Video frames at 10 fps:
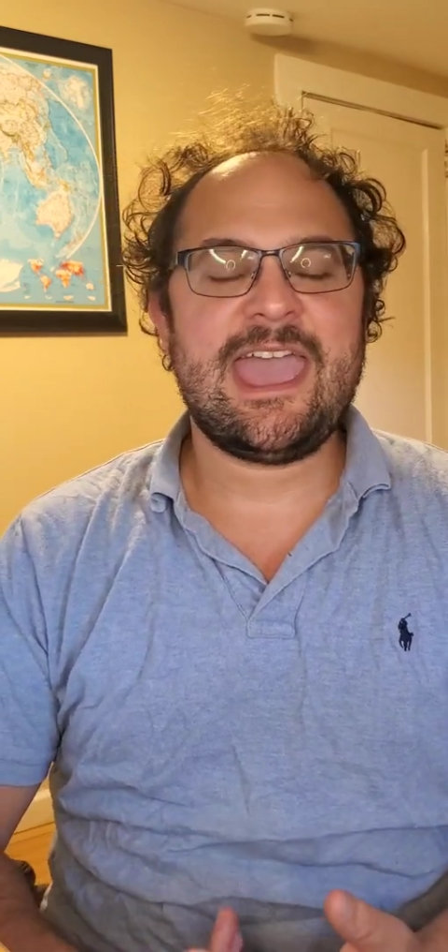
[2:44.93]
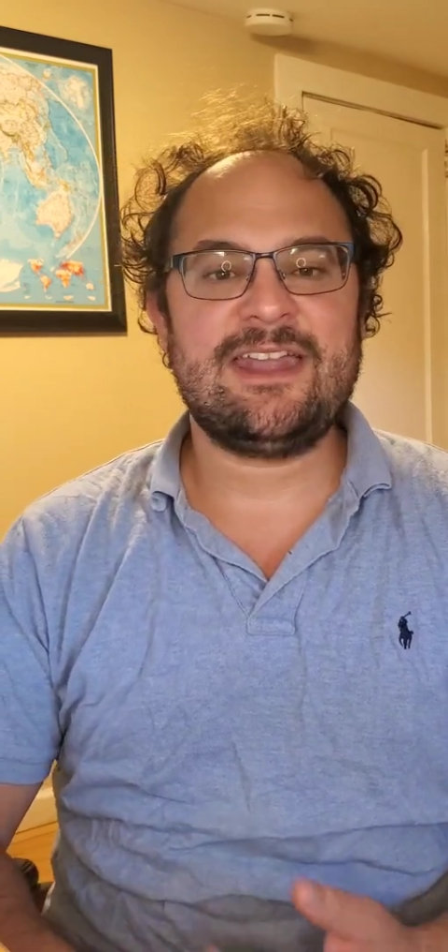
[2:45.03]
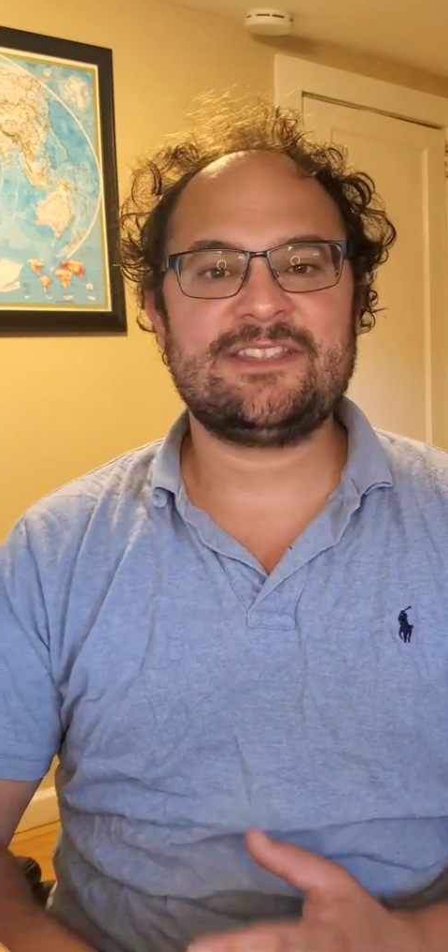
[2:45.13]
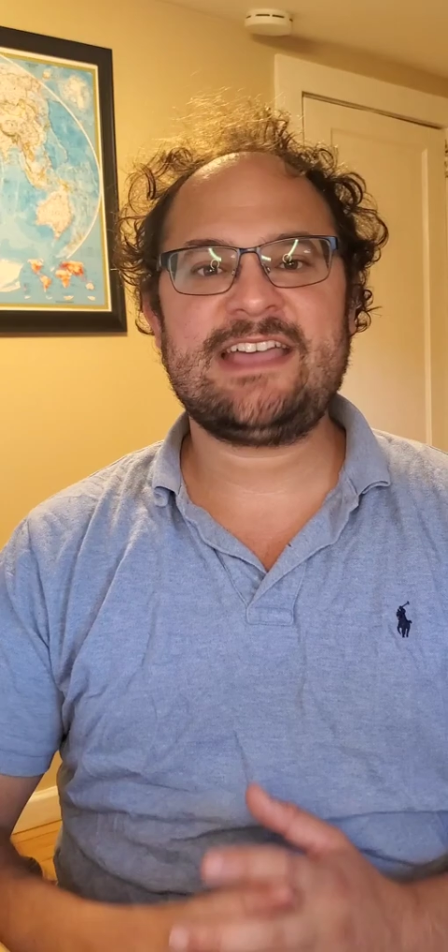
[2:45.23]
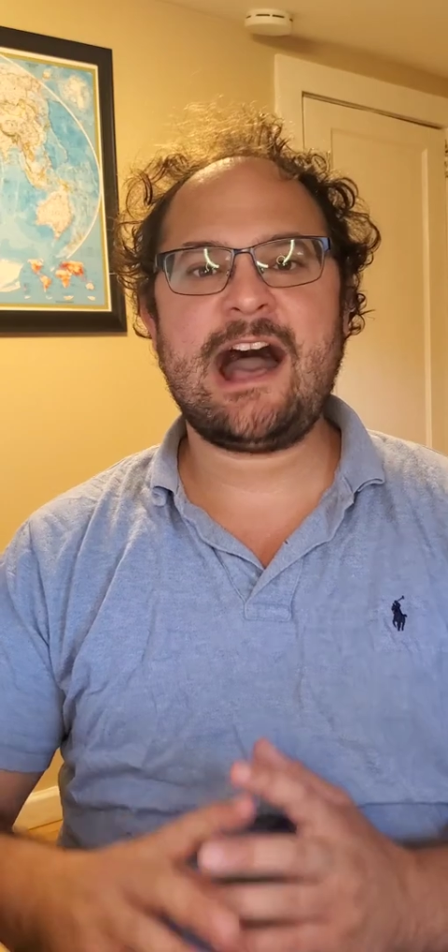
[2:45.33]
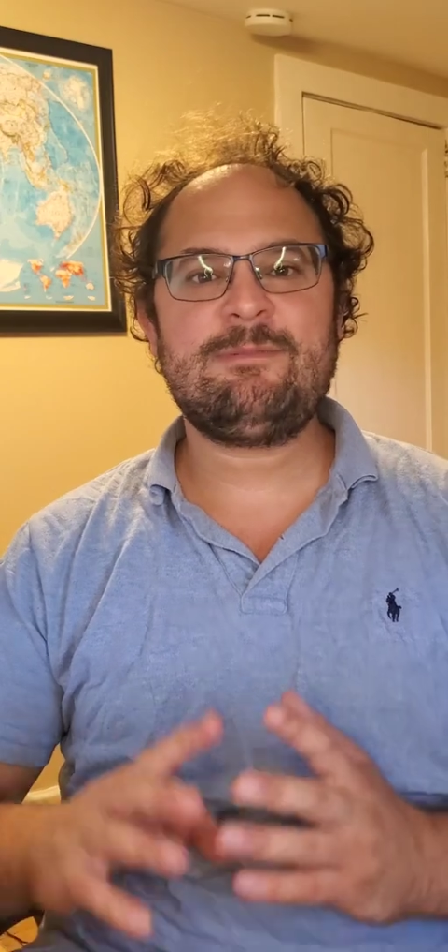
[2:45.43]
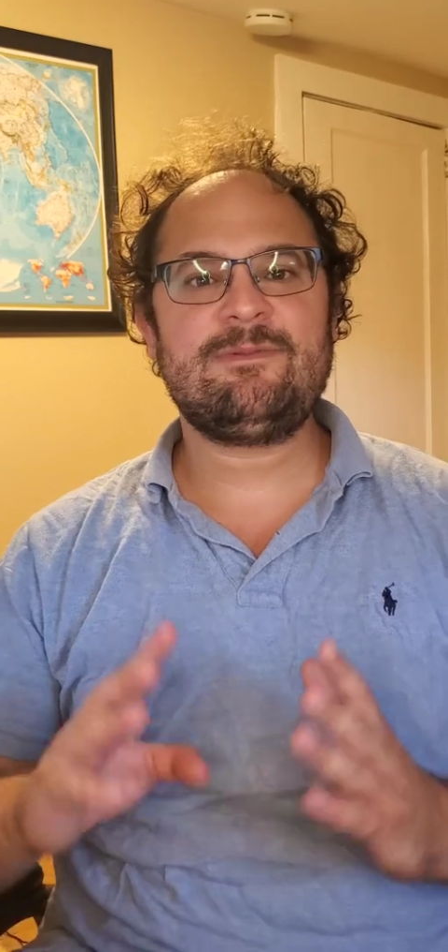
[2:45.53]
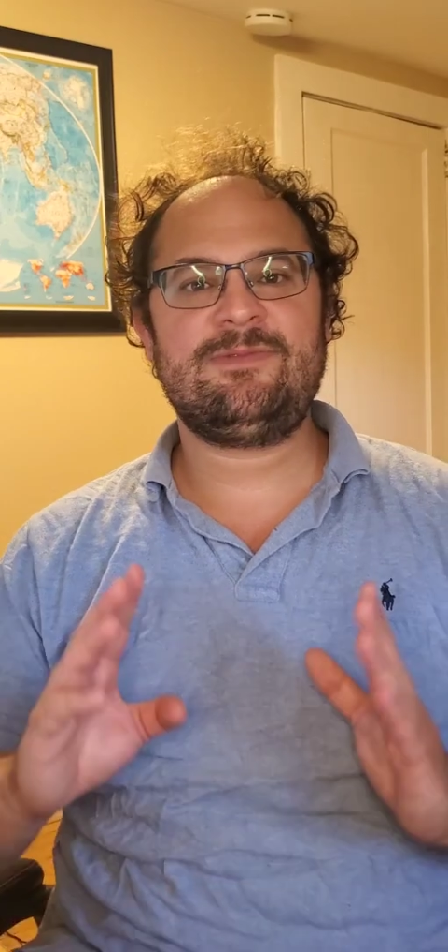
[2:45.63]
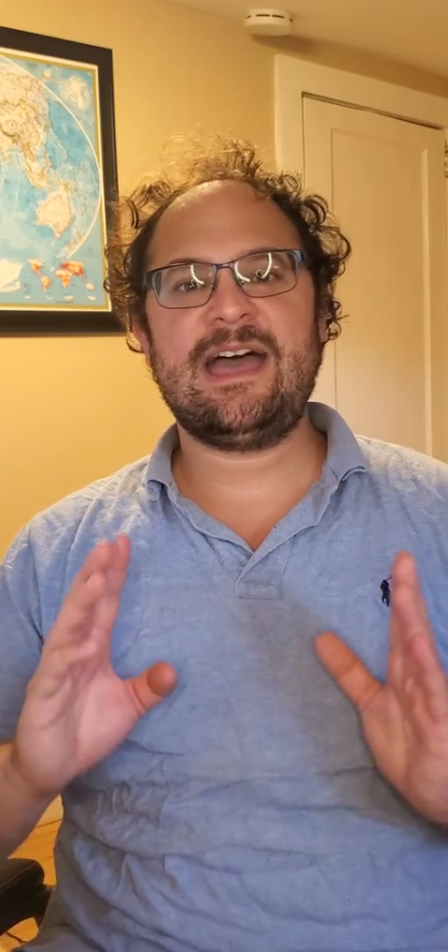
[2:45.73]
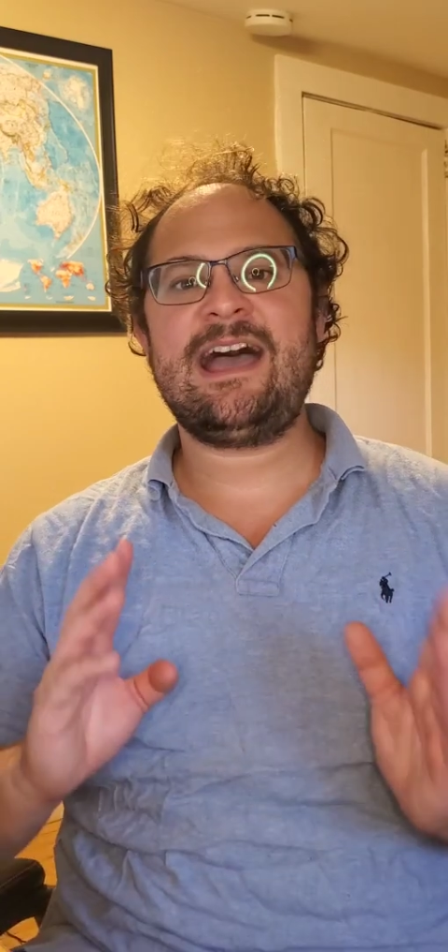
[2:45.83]
And on top
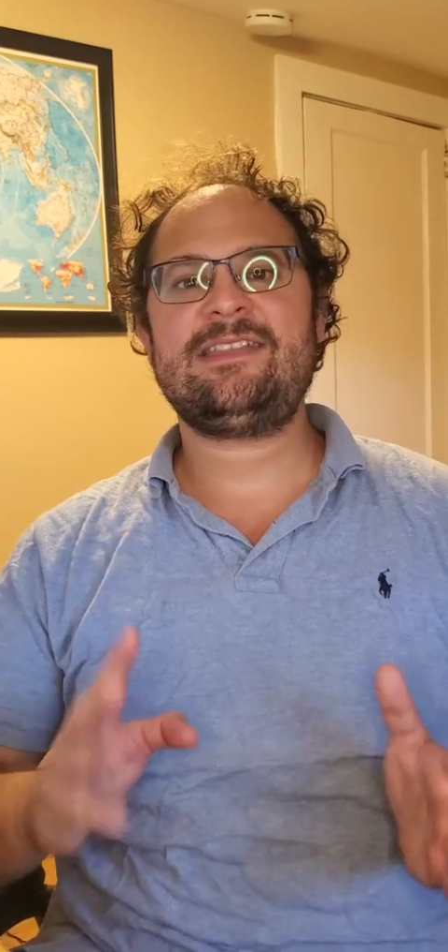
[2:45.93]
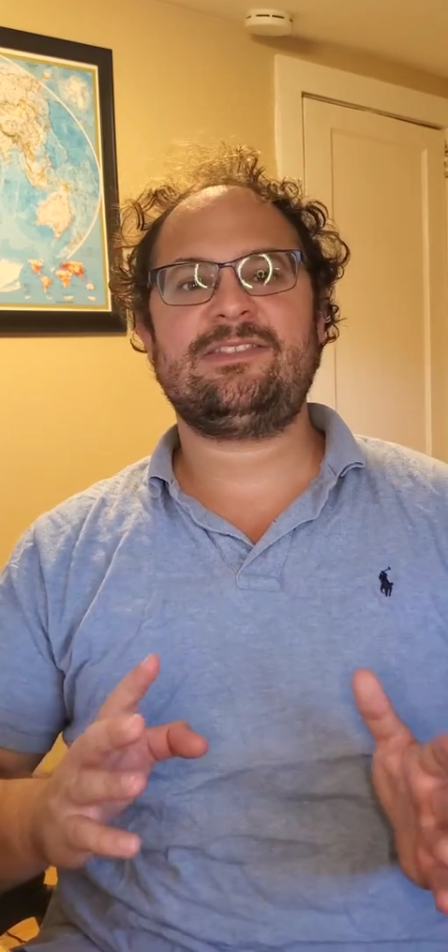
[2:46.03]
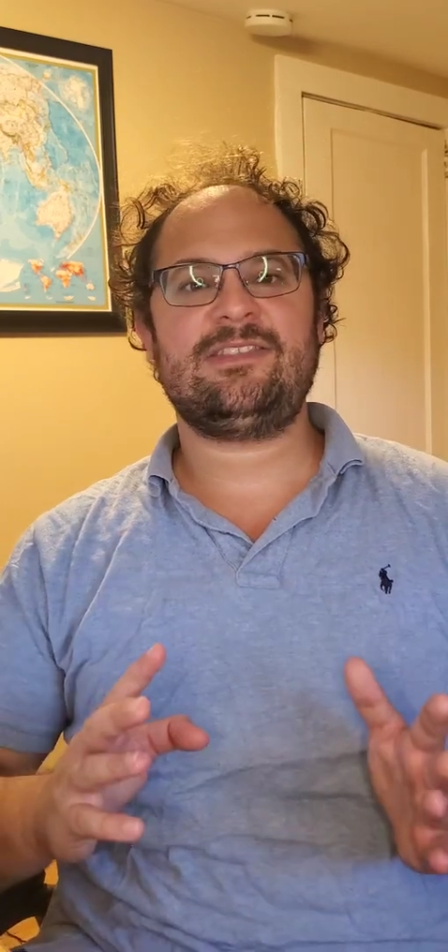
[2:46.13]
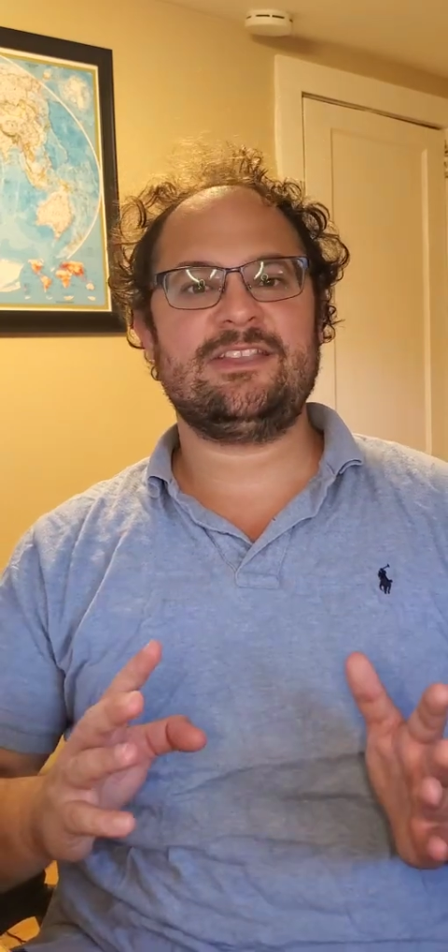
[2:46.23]
of that,